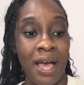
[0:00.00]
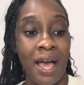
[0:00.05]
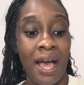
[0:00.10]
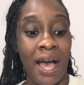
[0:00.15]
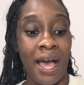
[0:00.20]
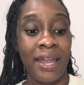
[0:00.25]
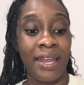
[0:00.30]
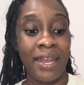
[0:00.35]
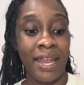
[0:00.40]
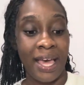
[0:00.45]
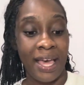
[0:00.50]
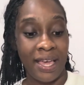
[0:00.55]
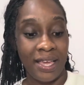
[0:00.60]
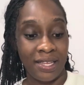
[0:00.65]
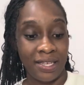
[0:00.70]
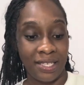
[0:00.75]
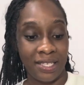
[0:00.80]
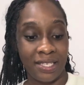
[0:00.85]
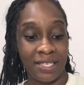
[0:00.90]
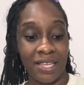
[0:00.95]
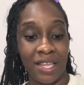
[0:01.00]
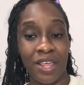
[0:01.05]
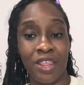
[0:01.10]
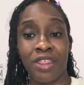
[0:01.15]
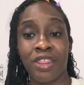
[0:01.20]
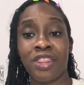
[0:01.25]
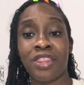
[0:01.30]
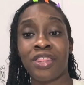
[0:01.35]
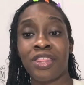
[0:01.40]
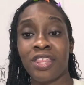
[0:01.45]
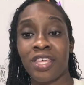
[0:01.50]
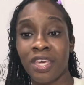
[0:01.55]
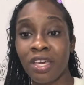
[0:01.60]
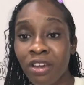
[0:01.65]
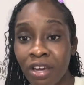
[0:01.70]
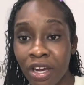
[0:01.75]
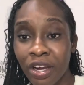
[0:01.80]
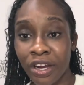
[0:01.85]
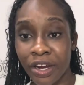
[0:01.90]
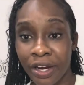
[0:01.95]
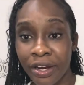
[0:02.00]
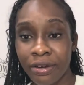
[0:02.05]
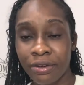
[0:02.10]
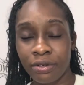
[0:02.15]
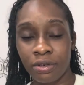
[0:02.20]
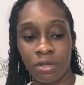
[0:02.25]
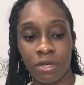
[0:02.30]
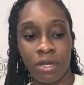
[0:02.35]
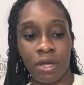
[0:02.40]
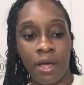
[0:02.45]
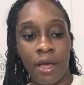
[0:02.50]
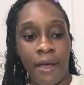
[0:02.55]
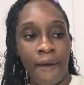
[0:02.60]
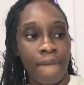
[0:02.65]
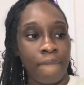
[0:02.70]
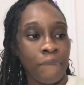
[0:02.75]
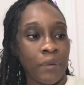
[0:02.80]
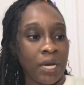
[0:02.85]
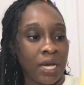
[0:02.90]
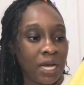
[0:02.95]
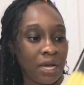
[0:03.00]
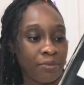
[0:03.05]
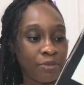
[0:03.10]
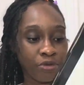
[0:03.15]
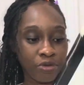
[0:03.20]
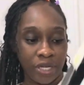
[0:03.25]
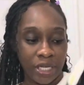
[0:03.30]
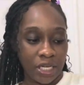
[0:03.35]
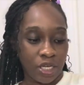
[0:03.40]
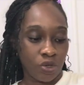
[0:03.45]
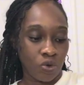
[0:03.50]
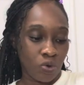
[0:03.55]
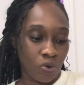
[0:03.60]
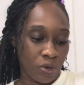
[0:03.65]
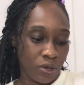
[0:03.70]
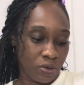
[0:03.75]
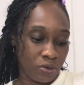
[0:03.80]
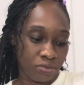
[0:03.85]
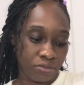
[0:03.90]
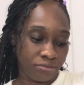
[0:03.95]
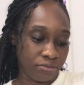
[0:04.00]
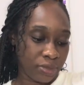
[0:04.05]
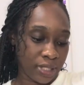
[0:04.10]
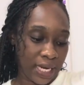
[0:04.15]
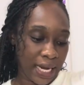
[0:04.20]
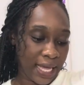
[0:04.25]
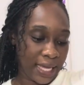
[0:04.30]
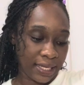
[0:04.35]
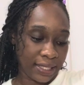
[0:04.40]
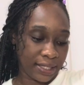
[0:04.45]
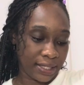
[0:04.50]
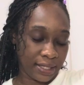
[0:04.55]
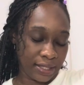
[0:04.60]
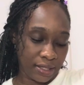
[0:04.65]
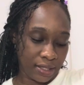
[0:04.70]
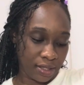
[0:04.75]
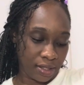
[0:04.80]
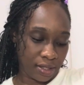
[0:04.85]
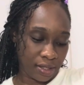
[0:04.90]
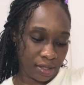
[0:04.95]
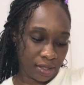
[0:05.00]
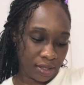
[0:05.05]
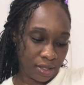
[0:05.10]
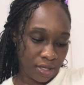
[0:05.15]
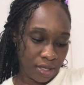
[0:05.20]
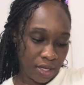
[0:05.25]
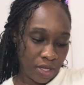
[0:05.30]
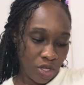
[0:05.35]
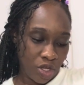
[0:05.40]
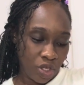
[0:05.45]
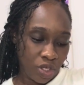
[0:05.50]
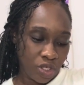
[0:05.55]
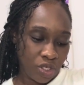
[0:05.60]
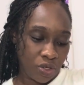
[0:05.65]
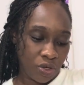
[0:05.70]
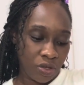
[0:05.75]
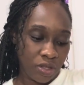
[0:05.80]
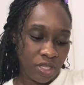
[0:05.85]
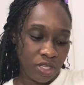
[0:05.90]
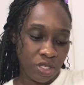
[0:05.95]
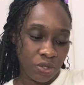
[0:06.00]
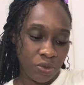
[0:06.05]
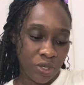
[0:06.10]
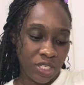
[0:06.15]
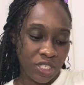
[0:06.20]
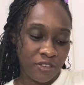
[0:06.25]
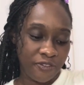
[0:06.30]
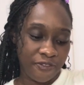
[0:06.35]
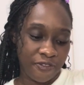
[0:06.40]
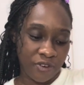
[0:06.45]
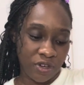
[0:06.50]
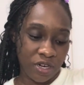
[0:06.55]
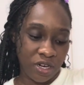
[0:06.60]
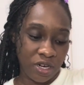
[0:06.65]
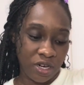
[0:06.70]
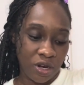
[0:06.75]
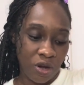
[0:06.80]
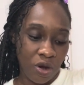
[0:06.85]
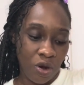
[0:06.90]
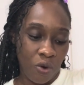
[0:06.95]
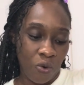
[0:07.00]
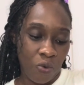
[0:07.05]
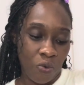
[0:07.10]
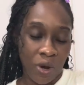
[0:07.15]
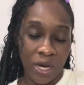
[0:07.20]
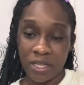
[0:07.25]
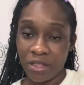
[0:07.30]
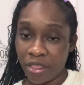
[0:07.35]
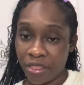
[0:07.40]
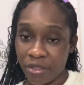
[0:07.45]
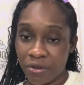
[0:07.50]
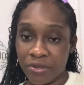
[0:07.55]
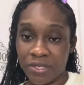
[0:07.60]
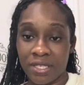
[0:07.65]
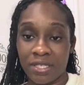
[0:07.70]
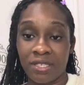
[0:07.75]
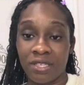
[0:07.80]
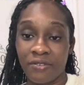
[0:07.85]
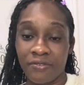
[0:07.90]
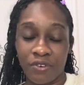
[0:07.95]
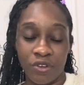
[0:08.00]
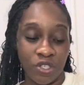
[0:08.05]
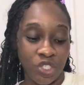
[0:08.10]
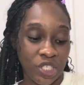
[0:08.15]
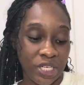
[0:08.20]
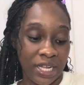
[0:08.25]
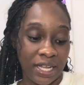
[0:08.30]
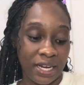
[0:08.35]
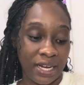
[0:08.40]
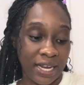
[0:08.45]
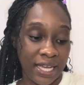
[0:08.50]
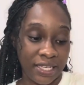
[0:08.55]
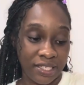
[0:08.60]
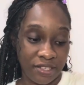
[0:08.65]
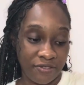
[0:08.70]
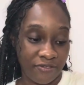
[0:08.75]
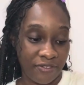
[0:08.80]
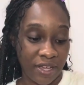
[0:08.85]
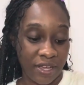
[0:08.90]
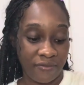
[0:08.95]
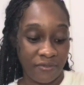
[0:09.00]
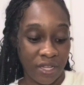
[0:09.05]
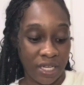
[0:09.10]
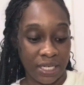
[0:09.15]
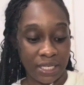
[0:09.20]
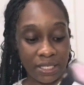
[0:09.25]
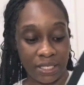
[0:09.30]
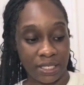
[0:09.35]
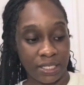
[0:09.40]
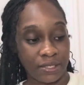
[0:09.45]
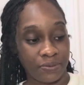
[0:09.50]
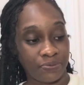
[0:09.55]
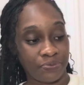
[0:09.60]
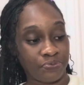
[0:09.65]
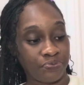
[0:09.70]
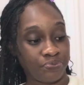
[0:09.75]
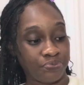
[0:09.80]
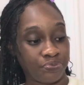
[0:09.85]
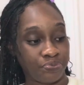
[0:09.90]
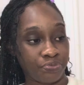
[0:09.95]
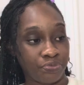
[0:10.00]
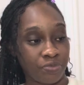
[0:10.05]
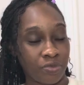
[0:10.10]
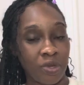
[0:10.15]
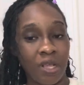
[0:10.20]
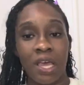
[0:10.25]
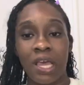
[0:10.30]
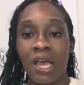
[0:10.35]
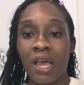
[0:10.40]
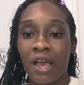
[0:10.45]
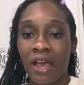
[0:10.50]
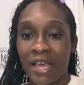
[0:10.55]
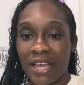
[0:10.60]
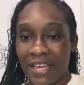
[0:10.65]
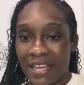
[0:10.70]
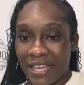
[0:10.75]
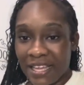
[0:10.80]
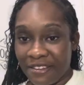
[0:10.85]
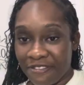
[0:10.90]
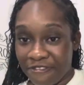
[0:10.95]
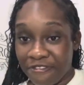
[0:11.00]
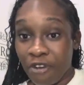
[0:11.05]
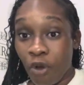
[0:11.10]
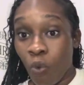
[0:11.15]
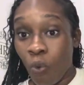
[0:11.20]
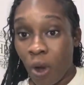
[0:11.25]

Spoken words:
a nice thick curtain because I really don't like see it. So this was for $1,795 for